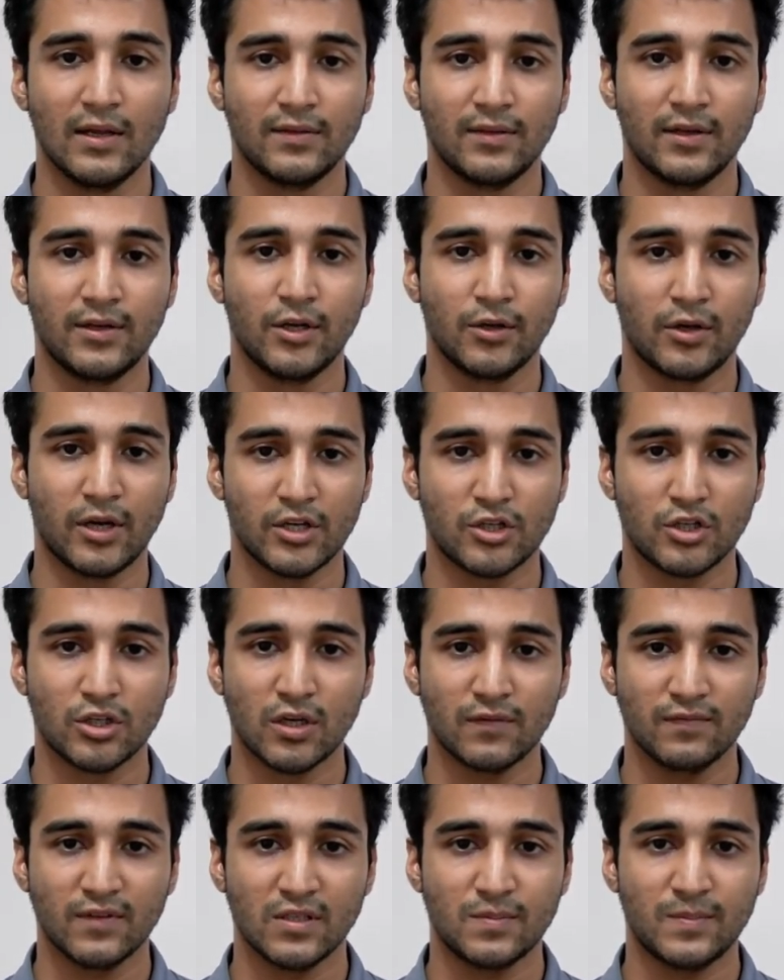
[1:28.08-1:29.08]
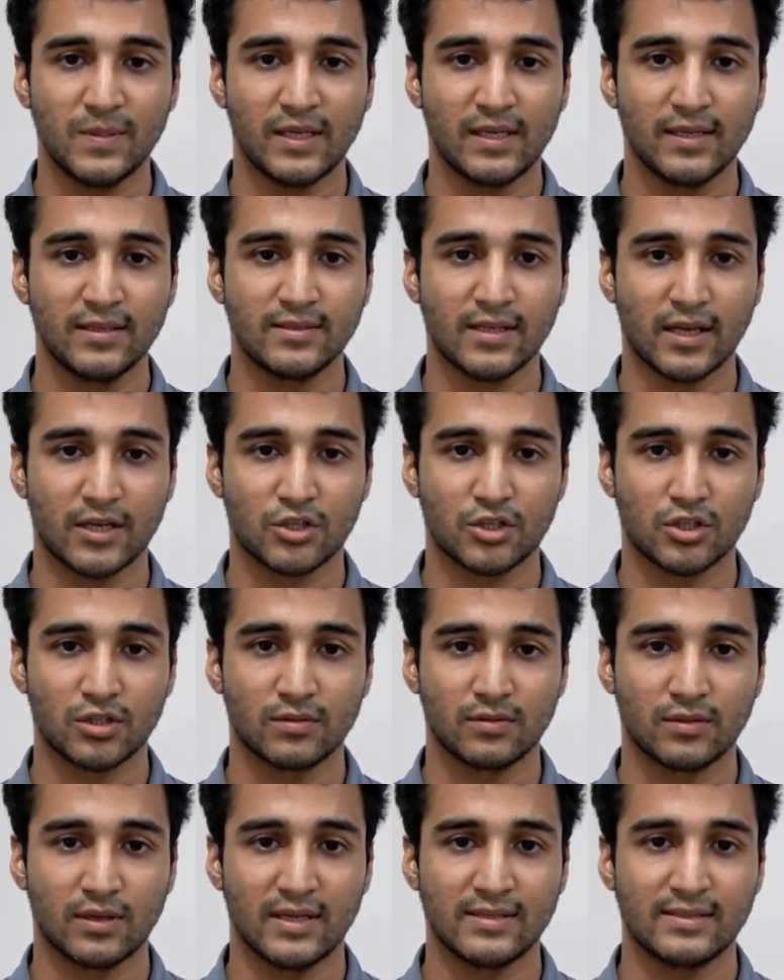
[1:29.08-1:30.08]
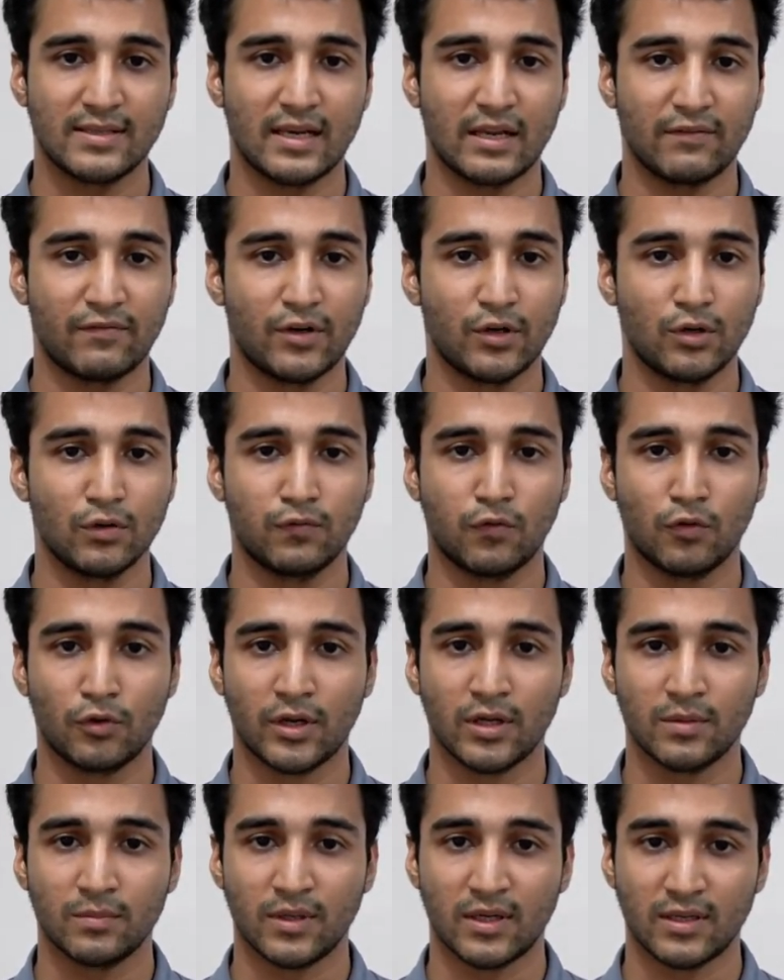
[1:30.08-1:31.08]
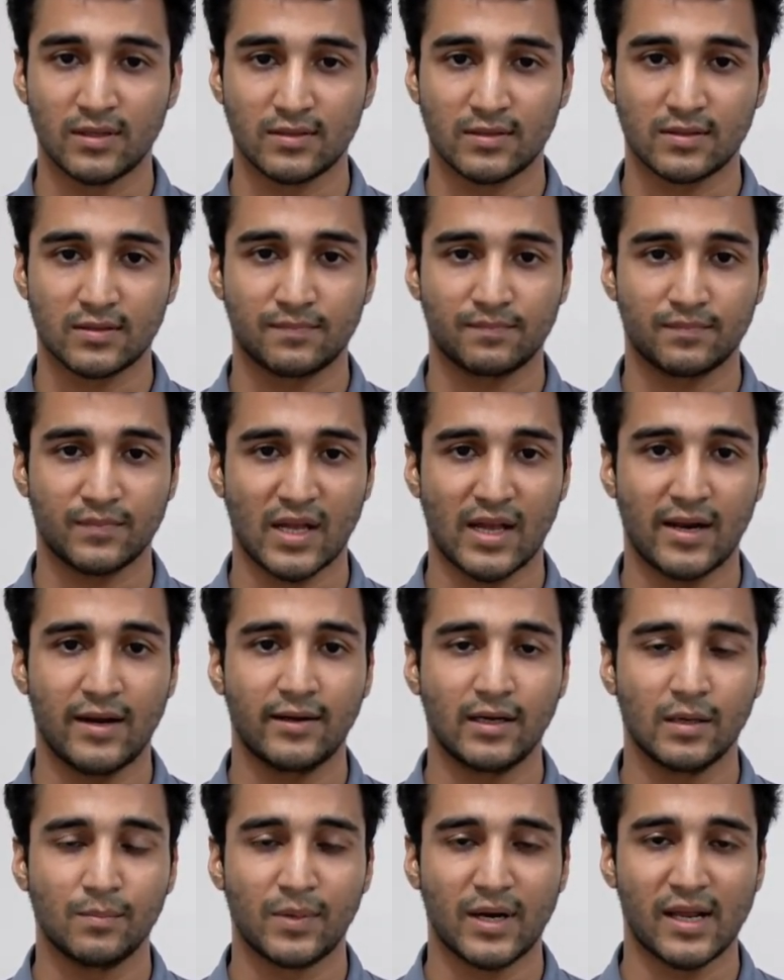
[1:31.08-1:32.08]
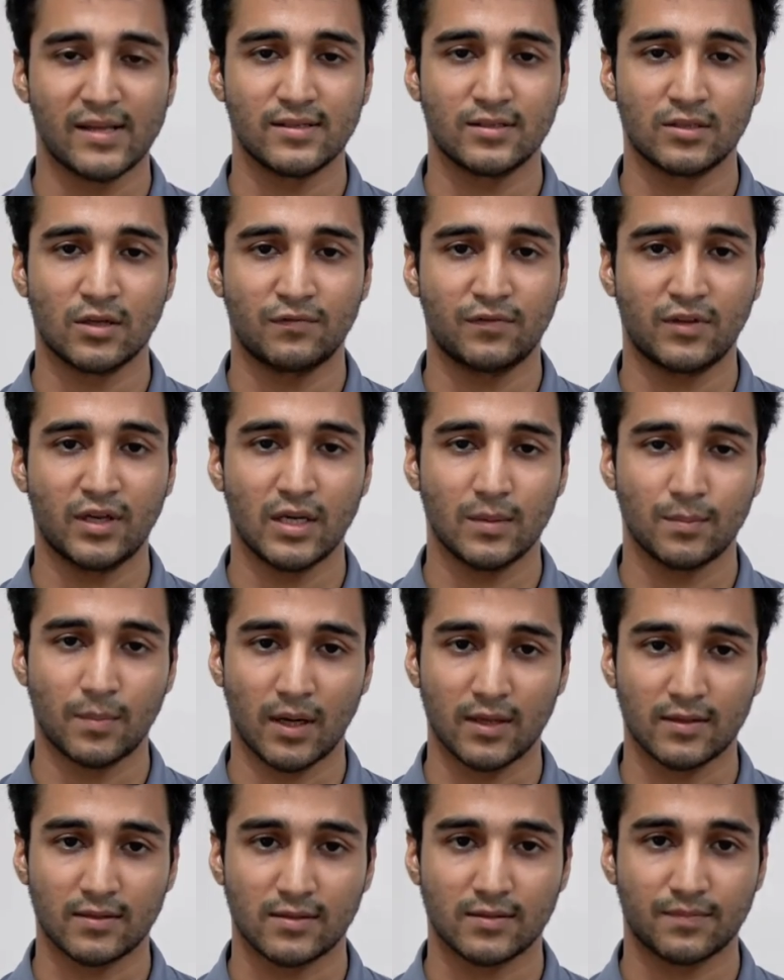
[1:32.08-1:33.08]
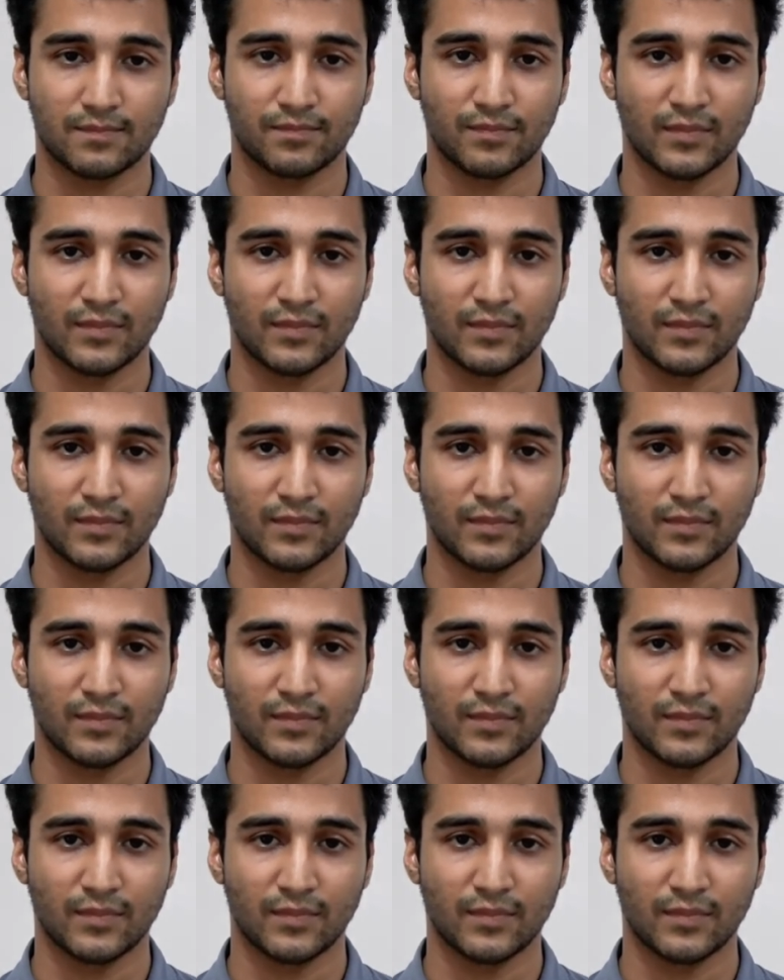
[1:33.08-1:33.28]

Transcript: The duration of the speaking section is eleven to fourteen minutes and it comprises of three parts.